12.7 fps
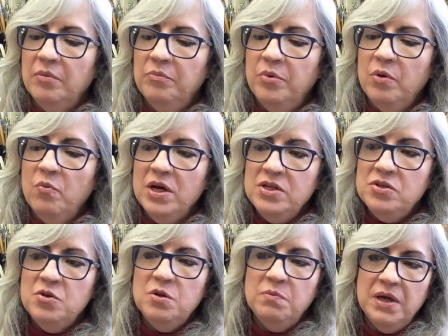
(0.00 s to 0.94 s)
put one
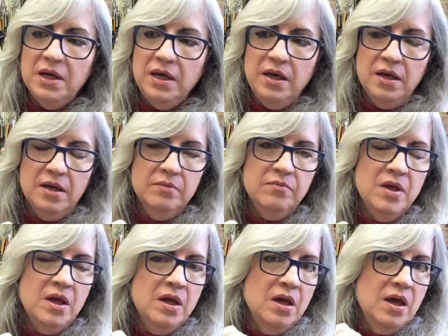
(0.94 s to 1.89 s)
toothpick in
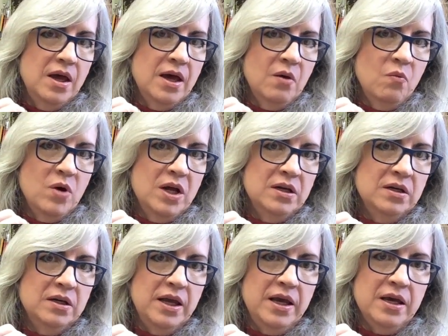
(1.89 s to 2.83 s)
at
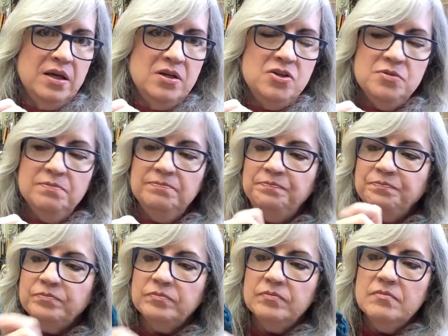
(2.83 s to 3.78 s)
one edge,
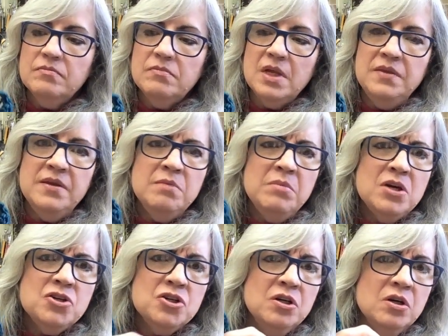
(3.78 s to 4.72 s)
then
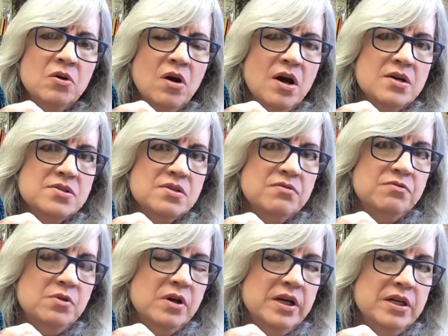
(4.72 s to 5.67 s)
measured across the
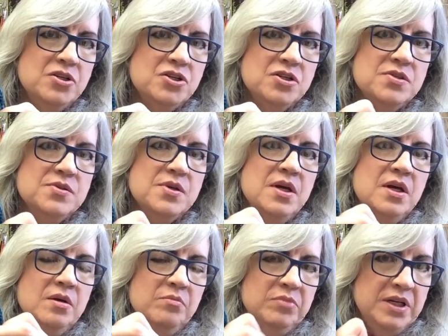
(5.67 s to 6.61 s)
4 inches,
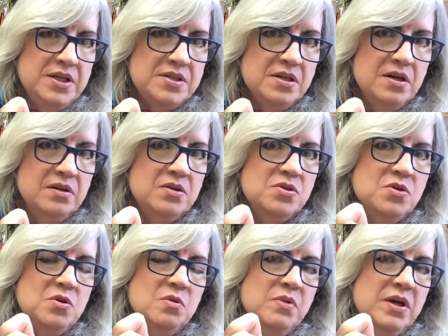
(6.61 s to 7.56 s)
placed another
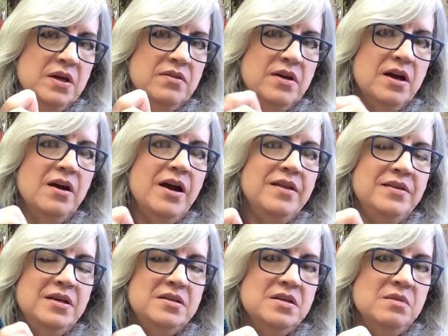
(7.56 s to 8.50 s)
toothpick there, and
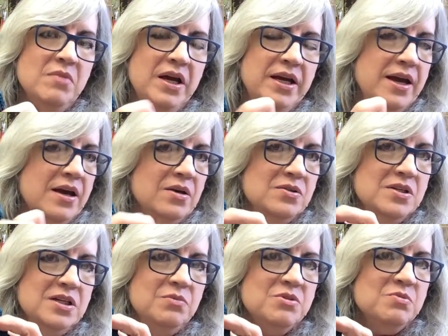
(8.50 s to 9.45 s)
then did my count.
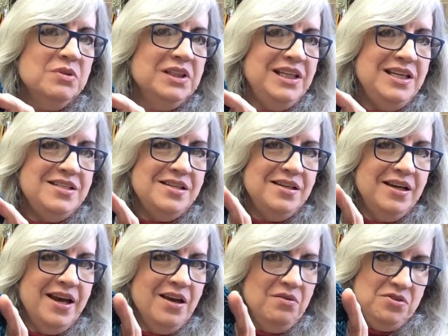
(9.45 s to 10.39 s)
And it was really easy to
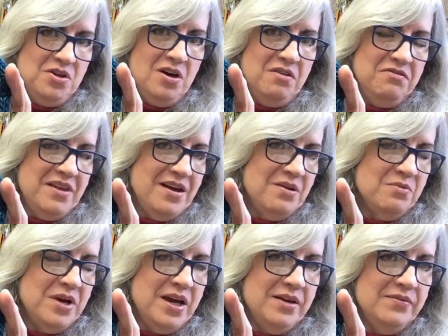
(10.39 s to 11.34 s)
count off that
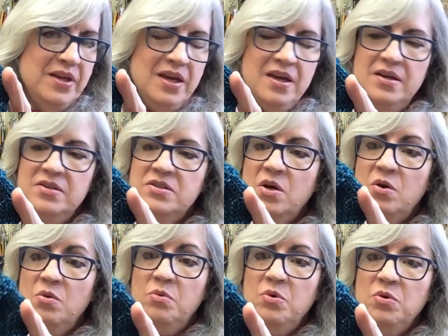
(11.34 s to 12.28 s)
way.
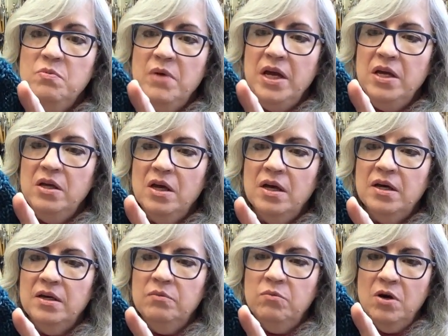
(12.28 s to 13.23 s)
So both my
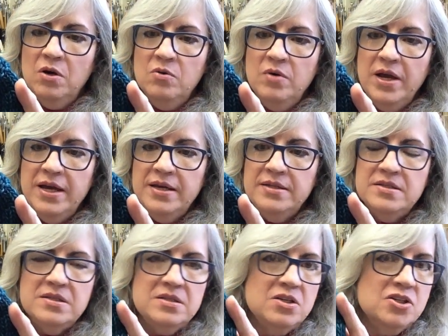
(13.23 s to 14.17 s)
row and
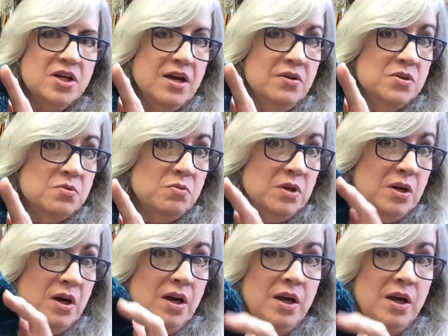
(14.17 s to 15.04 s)
stitch counts were,